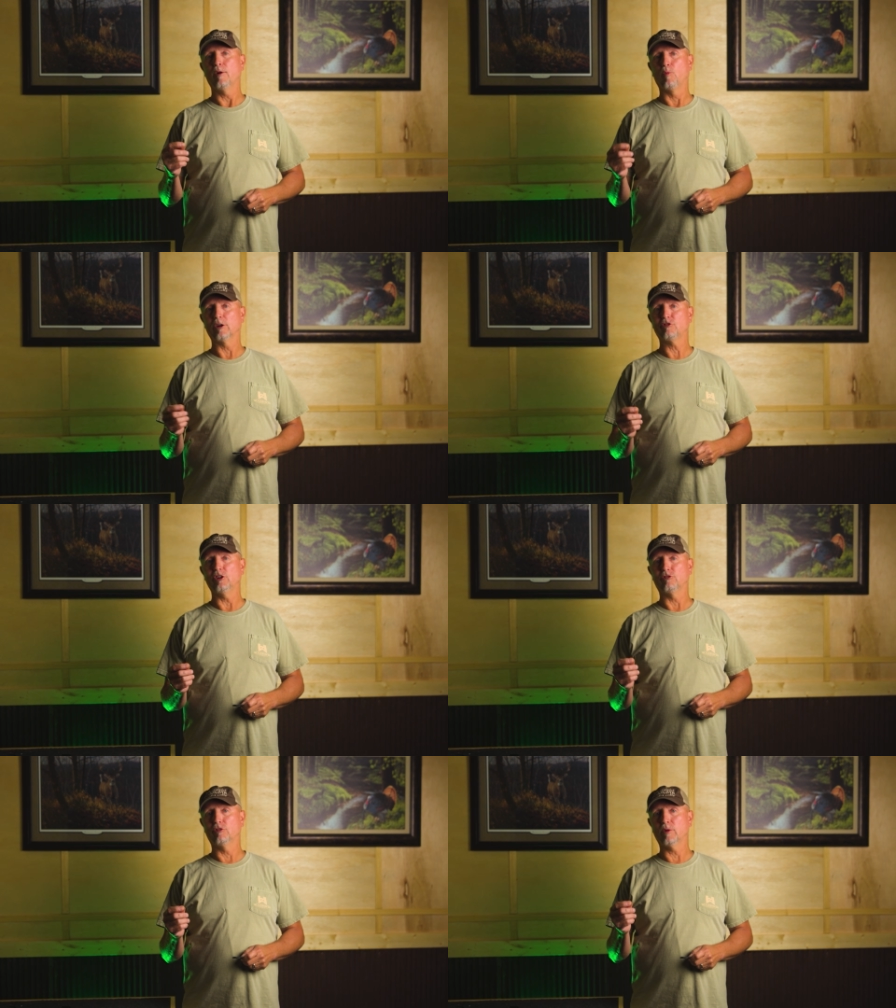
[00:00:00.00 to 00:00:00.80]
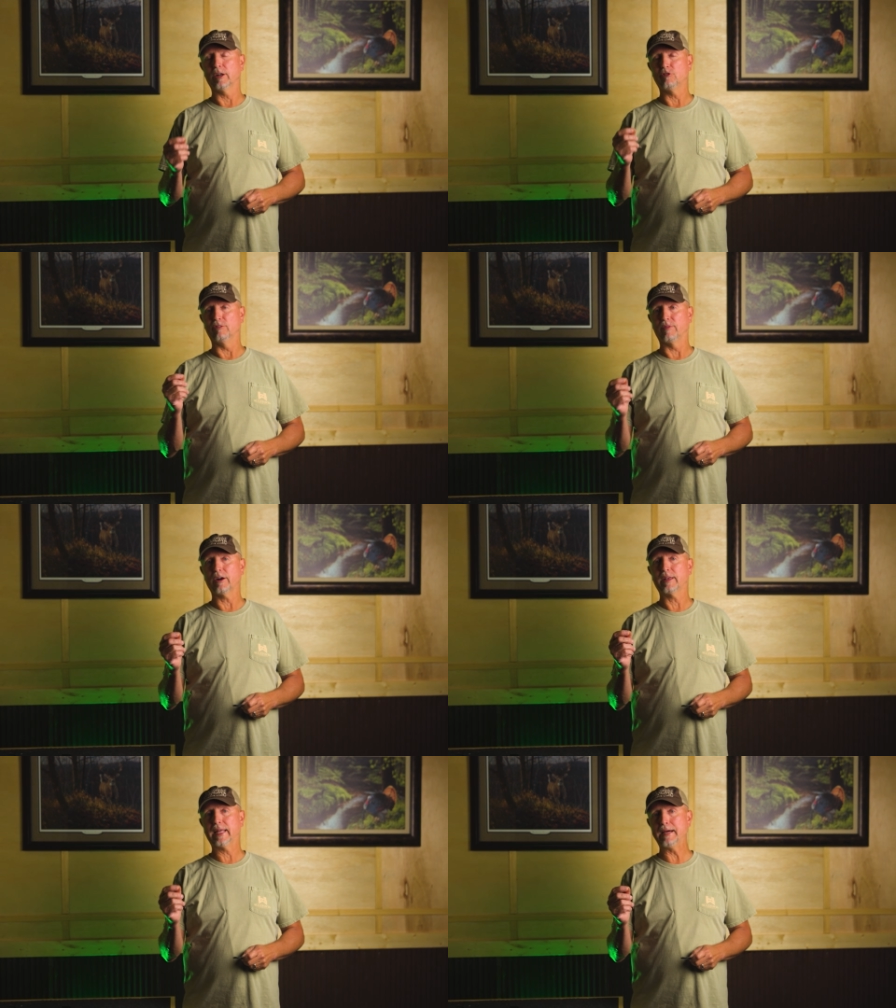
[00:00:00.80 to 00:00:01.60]
And what she's doing is she's
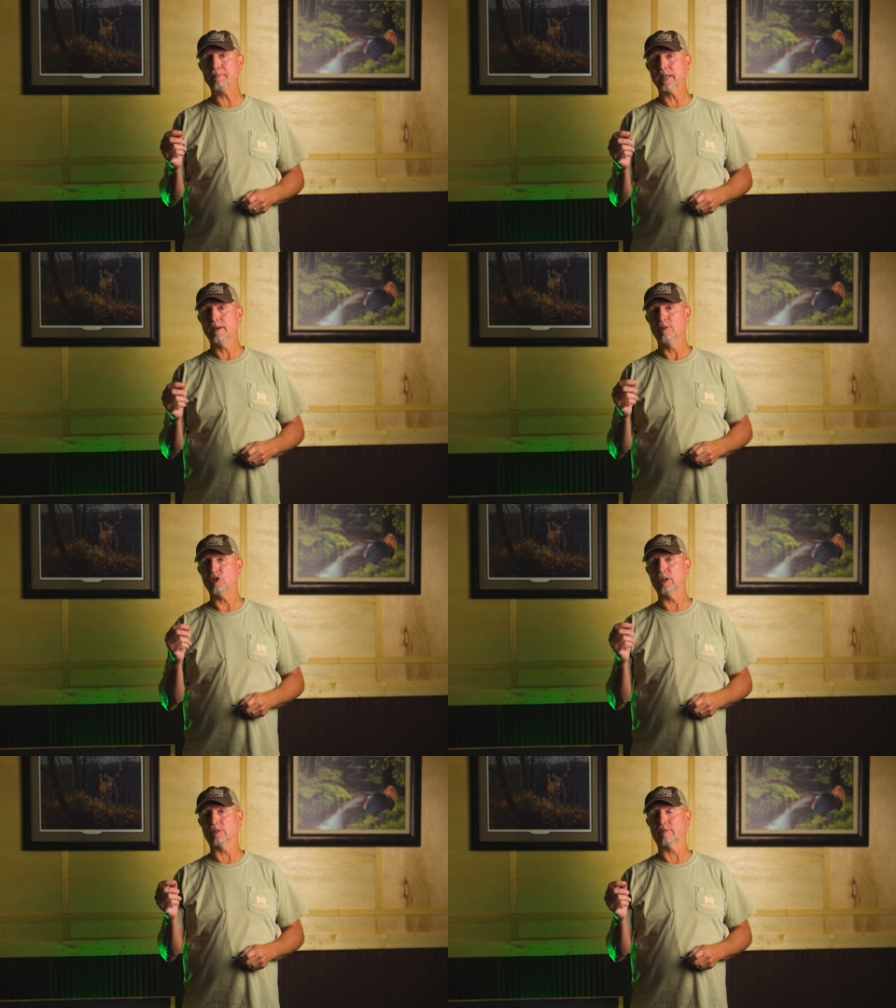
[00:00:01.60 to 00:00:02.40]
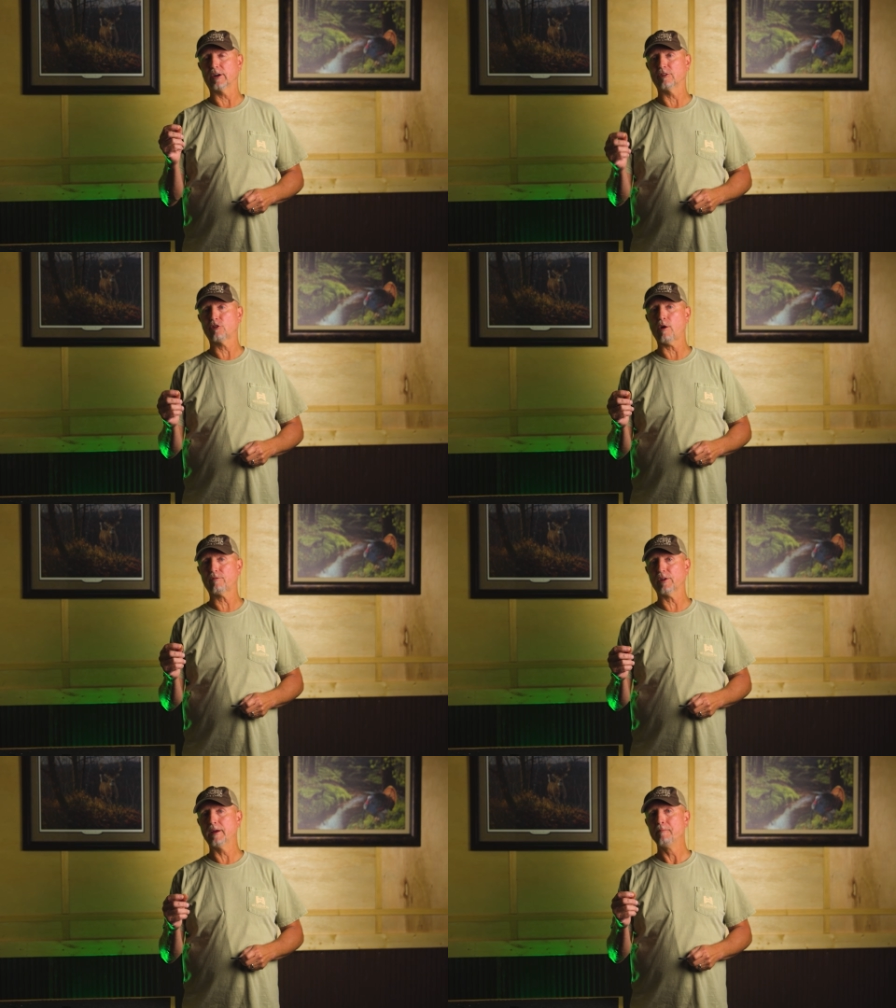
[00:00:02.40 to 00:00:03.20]
very timid. She does it very
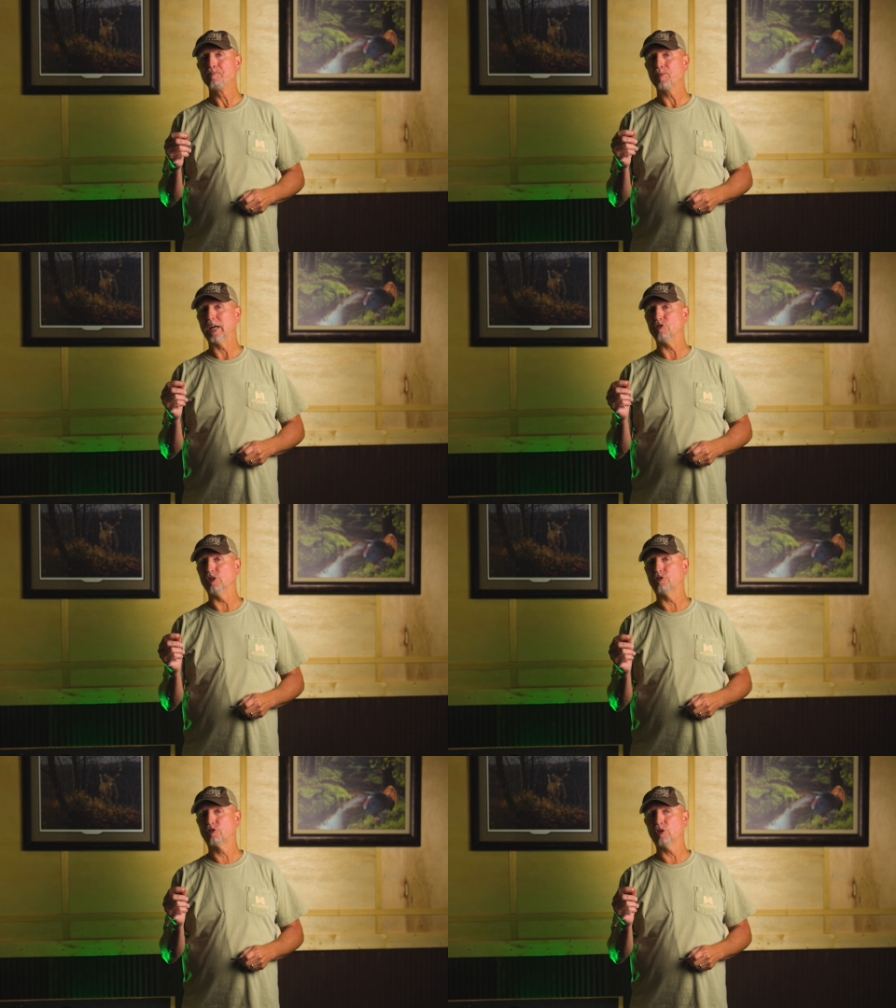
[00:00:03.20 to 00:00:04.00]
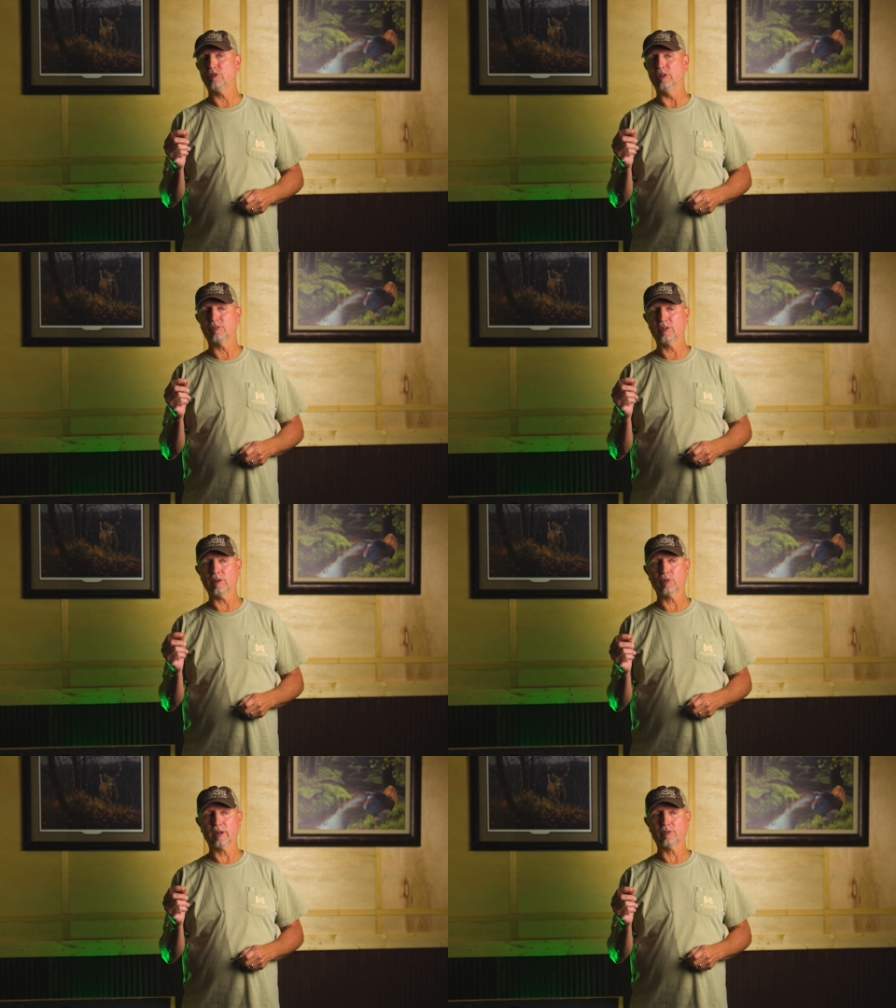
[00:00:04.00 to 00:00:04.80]
softly. And she
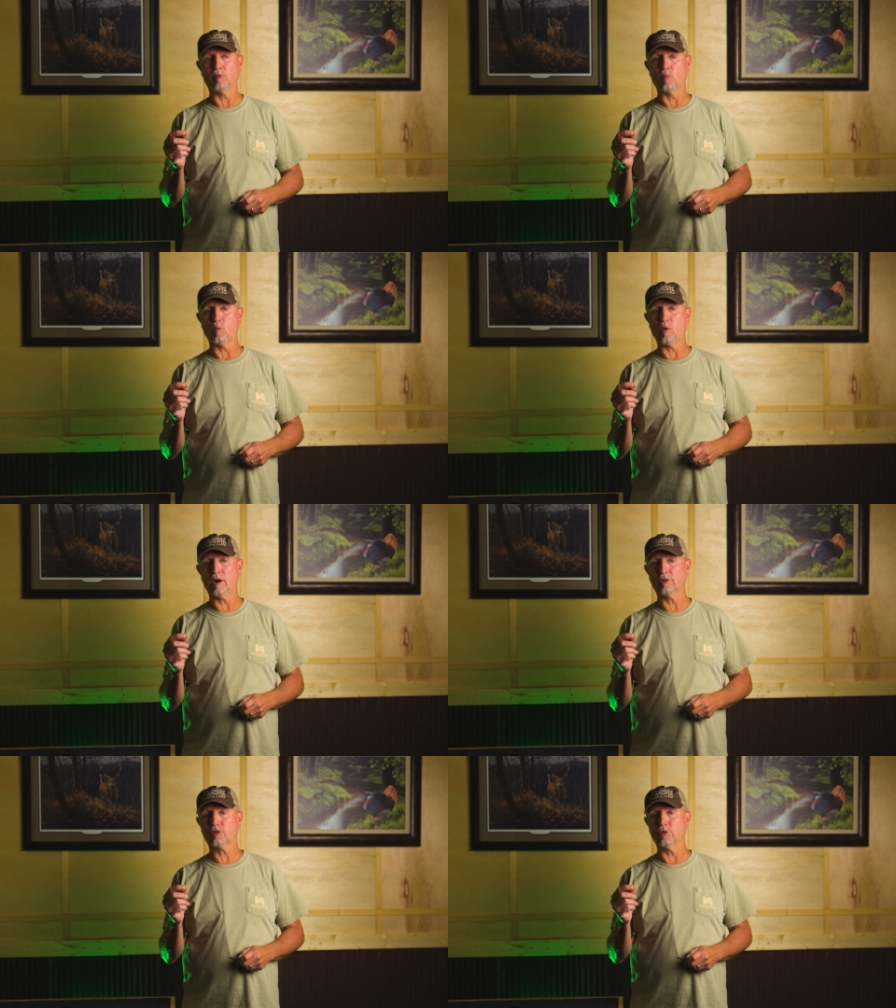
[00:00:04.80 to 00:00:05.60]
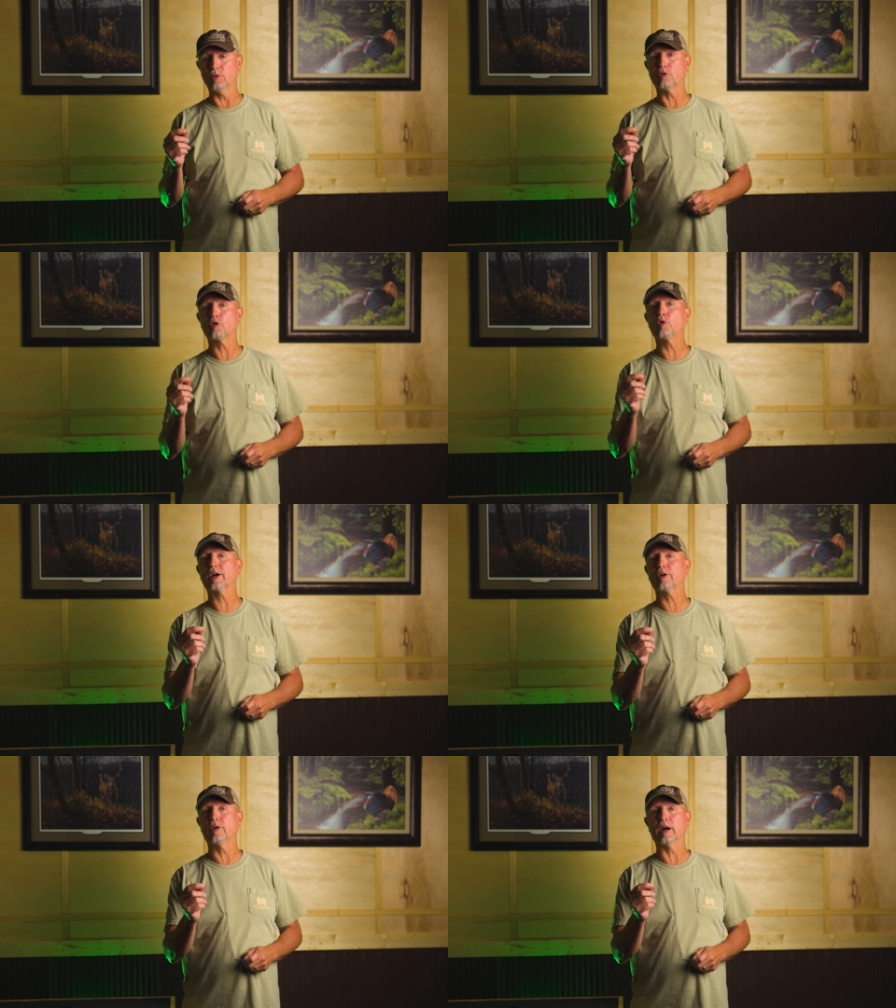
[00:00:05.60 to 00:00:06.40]
still doesn't want to
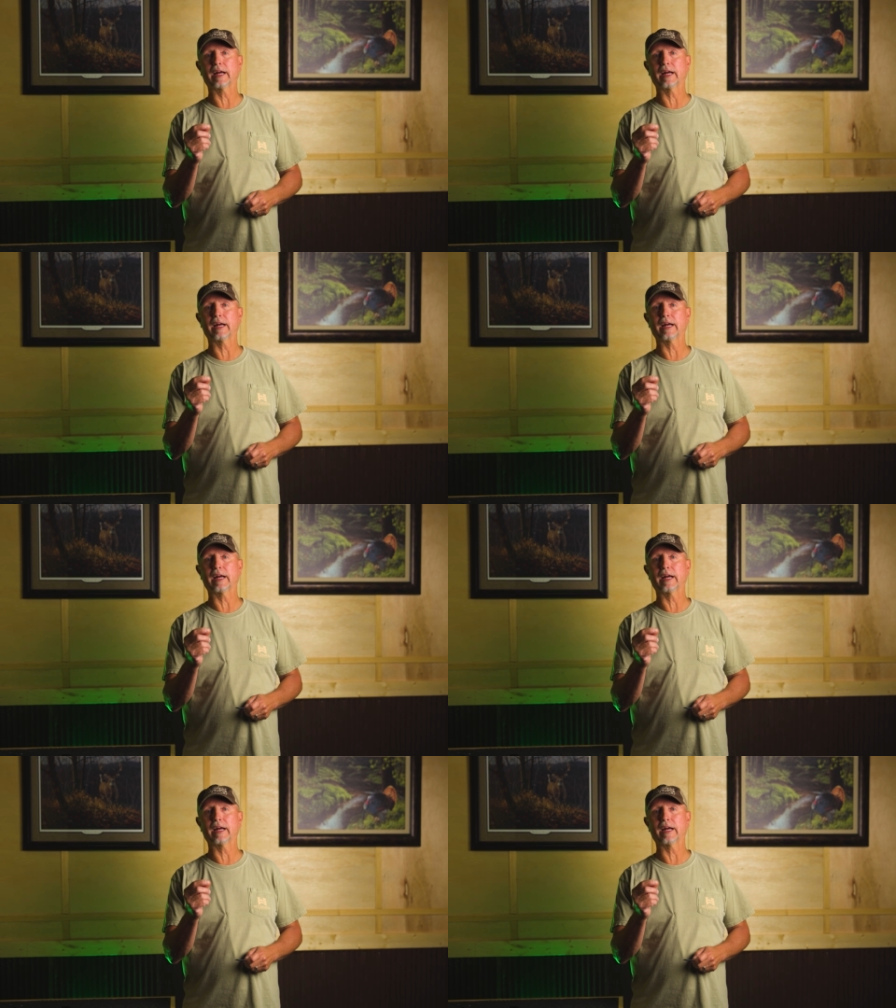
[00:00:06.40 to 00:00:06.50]
trigger a